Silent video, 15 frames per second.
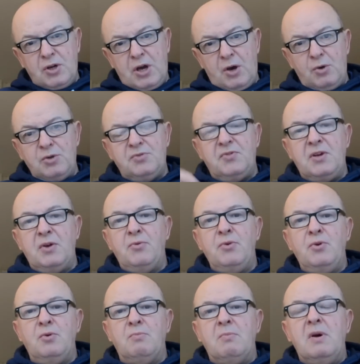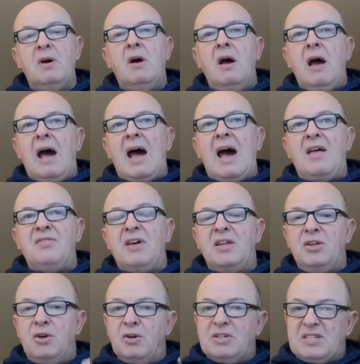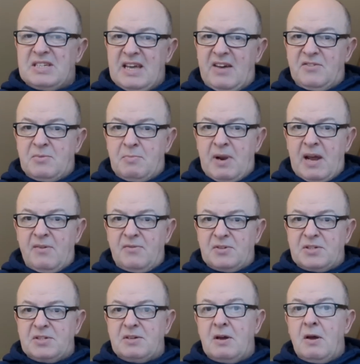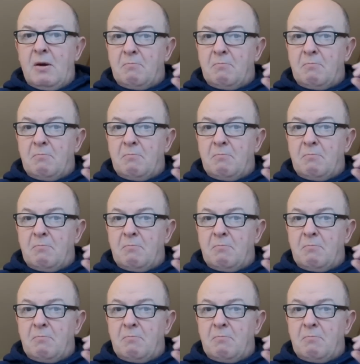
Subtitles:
codes for your room, and then you're served breakfast.